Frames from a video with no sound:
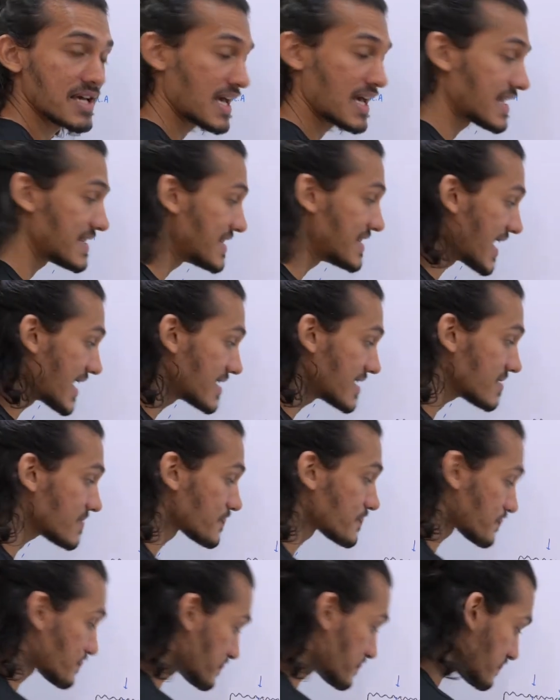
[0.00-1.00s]
then
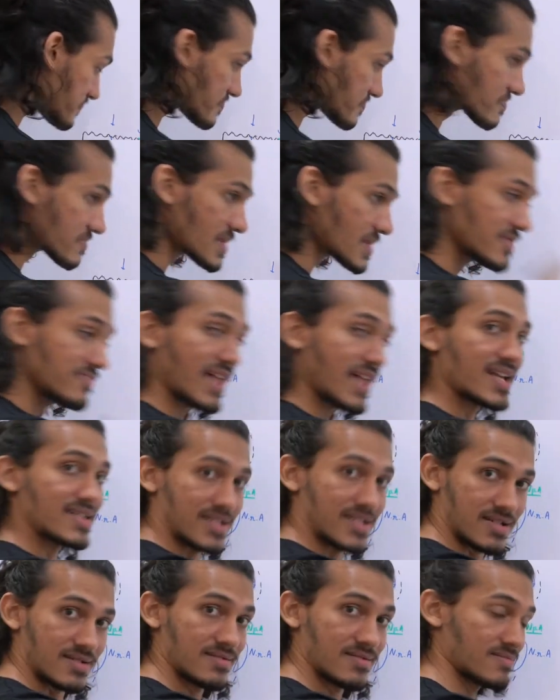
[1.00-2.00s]
that
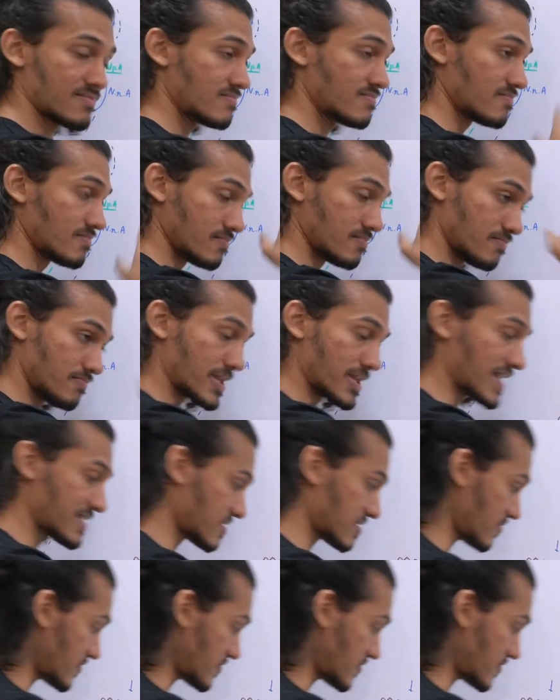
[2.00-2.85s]
breath,